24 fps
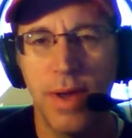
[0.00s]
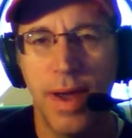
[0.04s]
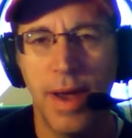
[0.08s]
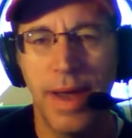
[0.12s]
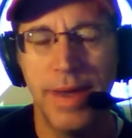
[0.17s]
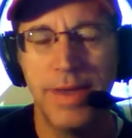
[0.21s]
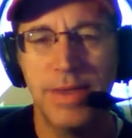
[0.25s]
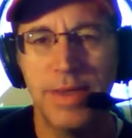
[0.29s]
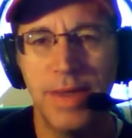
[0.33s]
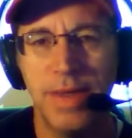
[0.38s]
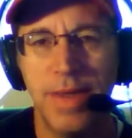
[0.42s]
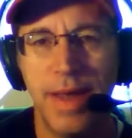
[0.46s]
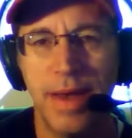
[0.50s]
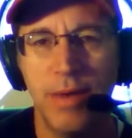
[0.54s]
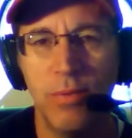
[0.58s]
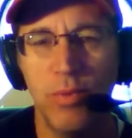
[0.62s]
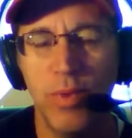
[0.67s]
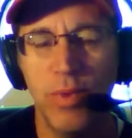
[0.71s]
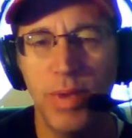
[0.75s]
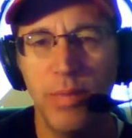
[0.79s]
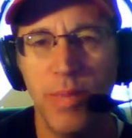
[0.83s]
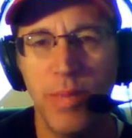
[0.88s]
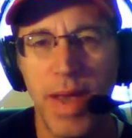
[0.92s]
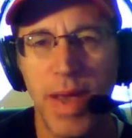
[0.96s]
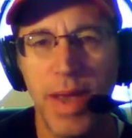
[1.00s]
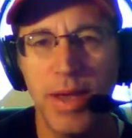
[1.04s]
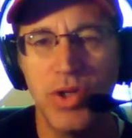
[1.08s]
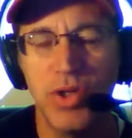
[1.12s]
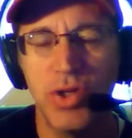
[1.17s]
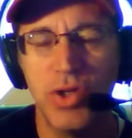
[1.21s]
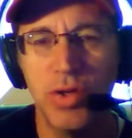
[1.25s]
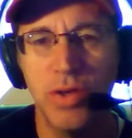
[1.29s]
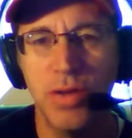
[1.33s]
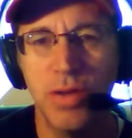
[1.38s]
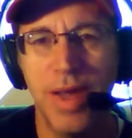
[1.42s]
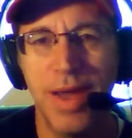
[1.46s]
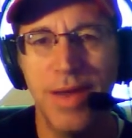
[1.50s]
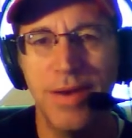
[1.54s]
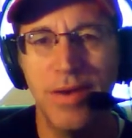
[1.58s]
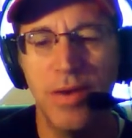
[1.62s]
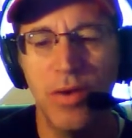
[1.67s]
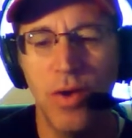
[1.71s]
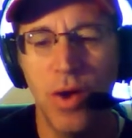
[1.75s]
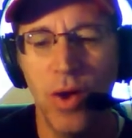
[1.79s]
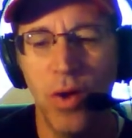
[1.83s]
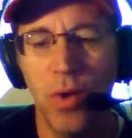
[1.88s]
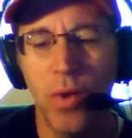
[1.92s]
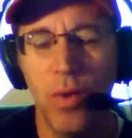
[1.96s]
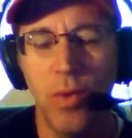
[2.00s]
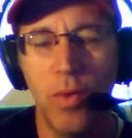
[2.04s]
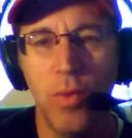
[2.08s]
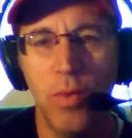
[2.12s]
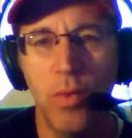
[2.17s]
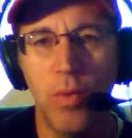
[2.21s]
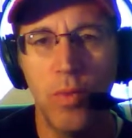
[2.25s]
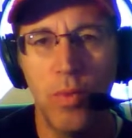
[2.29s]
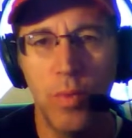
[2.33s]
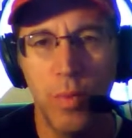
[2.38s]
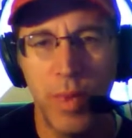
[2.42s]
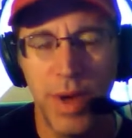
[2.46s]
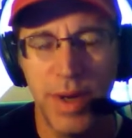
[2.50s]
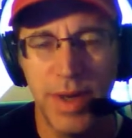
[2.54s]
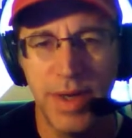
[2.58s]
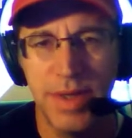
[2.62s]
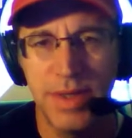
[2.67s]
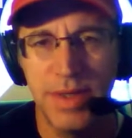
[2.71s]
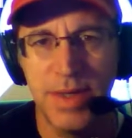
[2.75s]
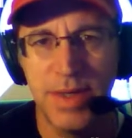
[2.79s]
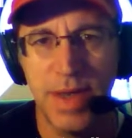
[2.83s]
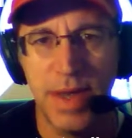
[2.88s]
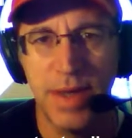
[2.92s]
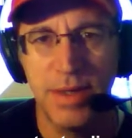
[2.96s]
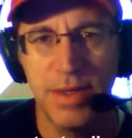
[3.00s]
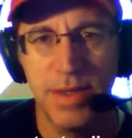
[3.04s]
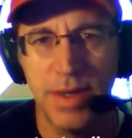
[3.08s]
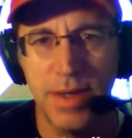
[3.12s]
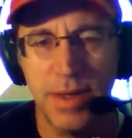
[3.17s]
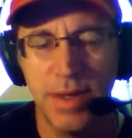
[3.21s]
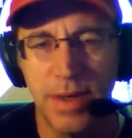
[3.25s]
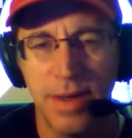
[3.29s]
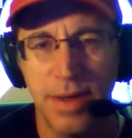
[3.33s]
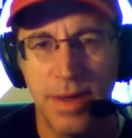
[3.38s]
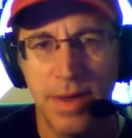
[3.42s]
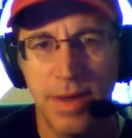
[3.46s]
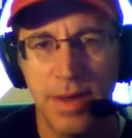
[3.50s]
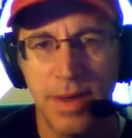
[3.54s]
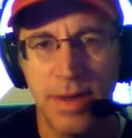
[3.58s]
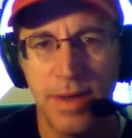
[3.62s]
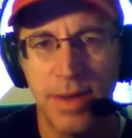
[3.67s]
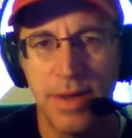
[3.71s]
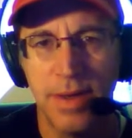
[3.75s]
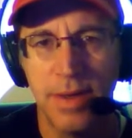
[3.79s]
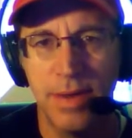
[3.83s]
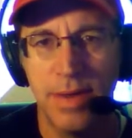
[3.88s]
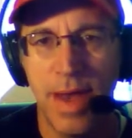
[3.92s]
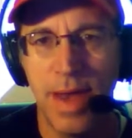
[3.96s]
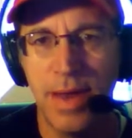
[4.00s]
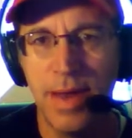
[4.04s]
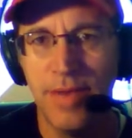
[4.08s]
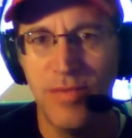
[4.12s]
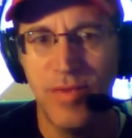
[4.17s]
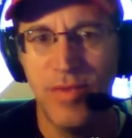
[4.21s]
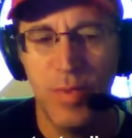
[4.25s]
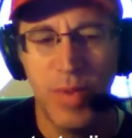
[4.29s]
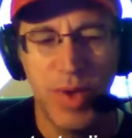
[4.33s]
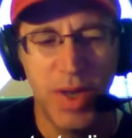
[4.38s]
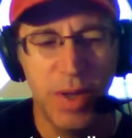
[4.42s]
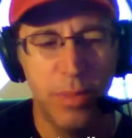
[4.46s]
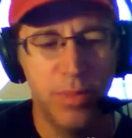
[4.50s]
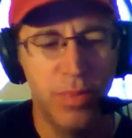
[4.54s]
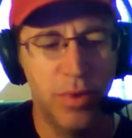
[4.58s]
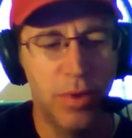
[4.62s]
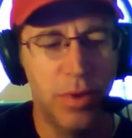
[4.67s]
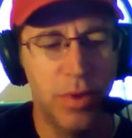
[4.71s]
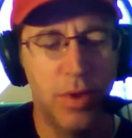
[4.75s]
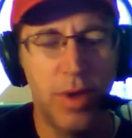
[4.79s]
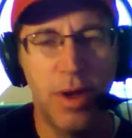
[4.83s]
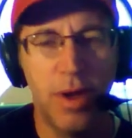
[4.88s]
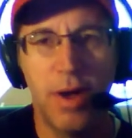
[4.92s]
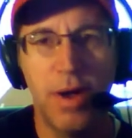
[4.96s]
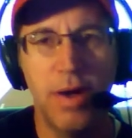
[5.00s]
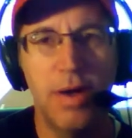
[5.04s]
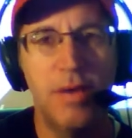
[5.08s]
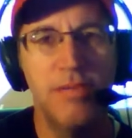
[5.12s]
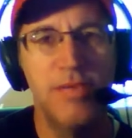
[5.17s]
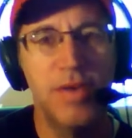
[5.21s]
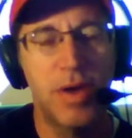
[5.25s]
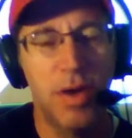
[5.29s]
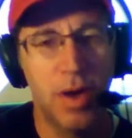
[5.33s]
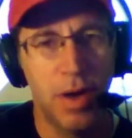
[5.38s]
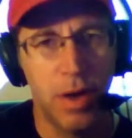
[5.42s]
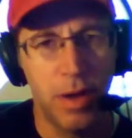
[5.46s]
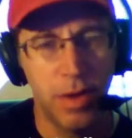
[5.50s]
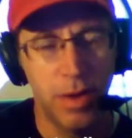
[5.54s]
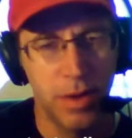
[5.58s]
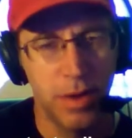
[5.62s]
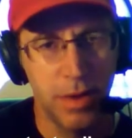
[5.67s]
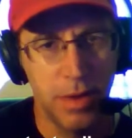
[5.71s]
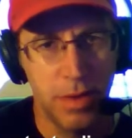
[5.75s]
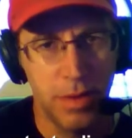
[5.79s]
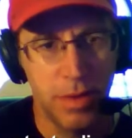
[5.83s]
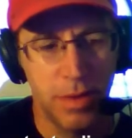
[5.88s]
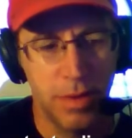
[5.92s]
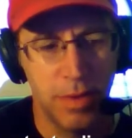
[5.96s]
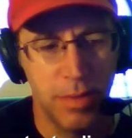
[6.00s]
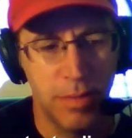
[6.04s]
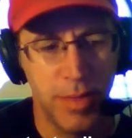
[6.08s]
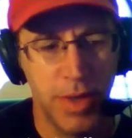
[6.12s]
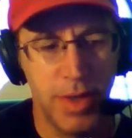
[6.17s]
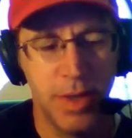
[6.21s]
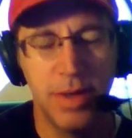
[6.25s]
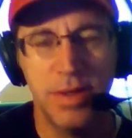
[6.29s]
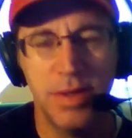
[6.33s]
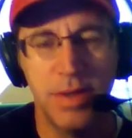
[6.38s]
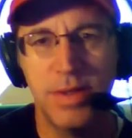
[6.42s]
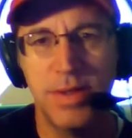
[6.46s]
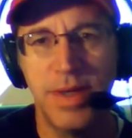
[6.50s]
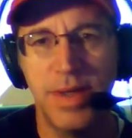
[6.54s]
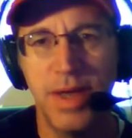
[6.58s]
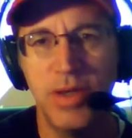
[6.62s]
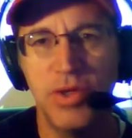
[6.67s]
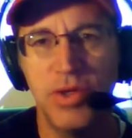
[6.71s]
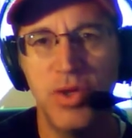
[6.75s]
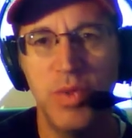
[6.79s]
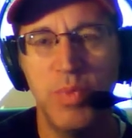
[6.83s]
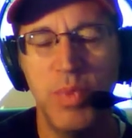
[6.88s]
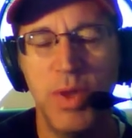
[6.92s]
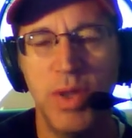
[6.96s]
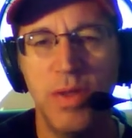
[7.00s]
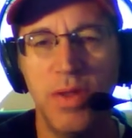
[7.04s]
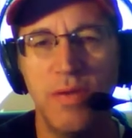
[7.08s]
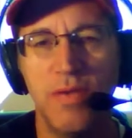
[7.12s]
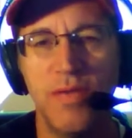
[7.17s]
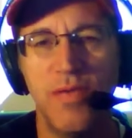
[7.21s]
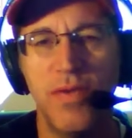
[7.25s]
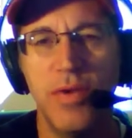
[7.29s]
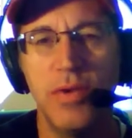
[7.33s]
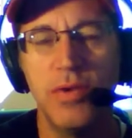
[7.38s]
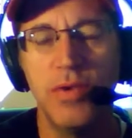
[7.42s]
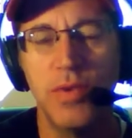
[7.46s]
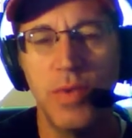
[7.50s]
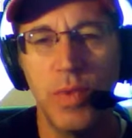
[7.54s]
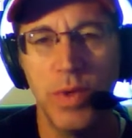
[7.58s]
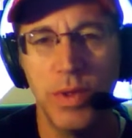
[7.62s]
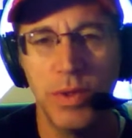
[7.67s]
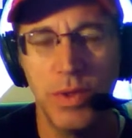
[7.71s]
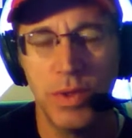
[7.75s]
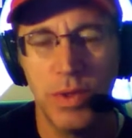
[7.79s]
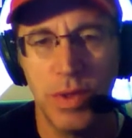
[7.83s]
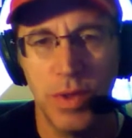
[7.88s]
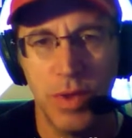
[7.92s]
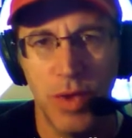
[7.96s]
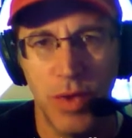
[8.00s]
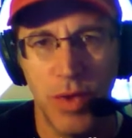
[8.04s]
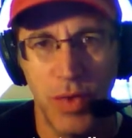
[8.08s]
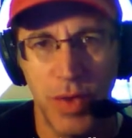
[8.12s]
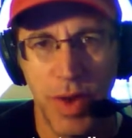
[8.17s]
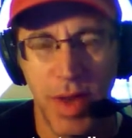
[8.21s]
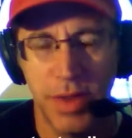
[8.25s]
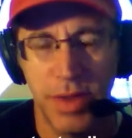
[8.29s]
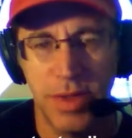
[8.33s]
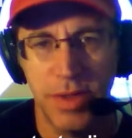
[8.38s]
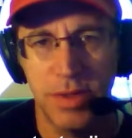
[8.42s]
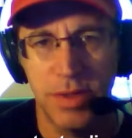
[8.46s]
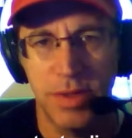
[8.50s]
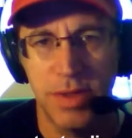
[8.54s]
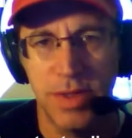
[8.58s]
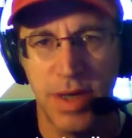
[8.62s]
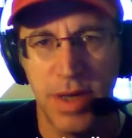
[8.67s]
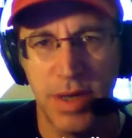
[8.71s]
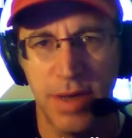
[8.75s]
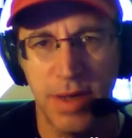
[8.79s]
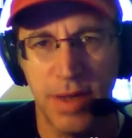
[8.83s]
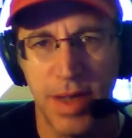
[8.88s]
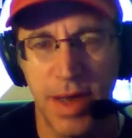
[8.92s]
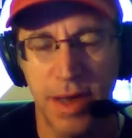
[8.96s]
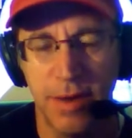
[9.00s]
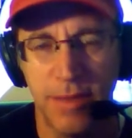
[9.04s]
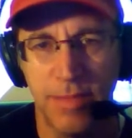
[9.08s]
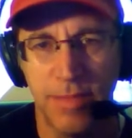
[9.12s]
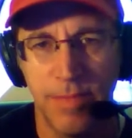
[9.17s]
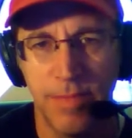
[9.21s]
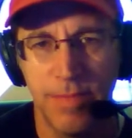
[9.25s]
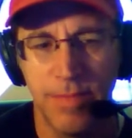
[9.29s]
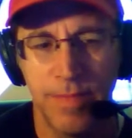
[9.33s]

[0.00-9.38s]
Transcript: I see that we make sure that nobody says it, not even people of color, because they should be the first ones to know not to say that.